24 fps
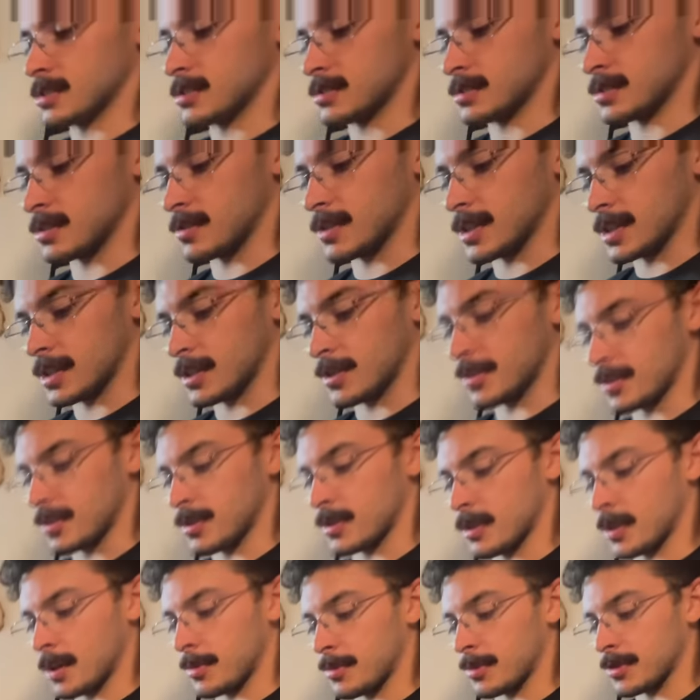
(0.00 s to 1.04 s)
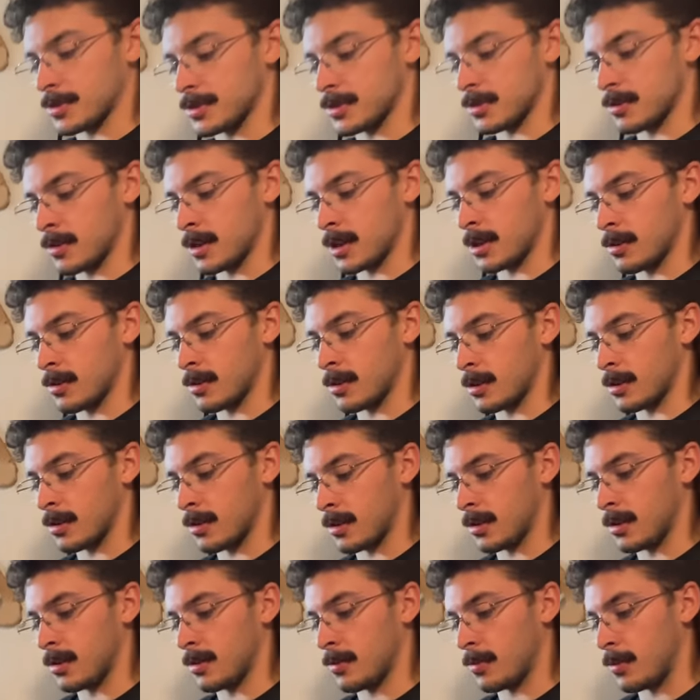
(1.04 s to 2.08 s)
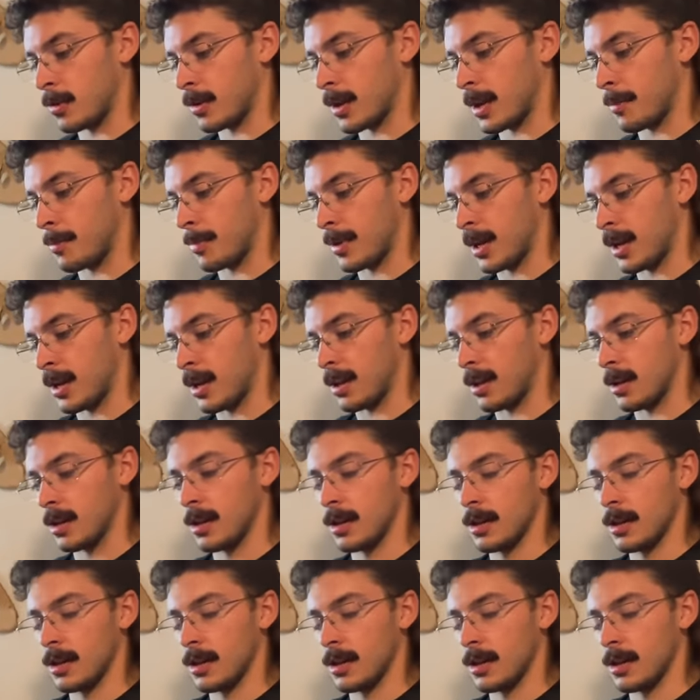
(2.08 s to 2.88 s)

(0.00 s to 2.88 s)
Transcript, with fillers: don't hiss until I put you away here or you won't get paid.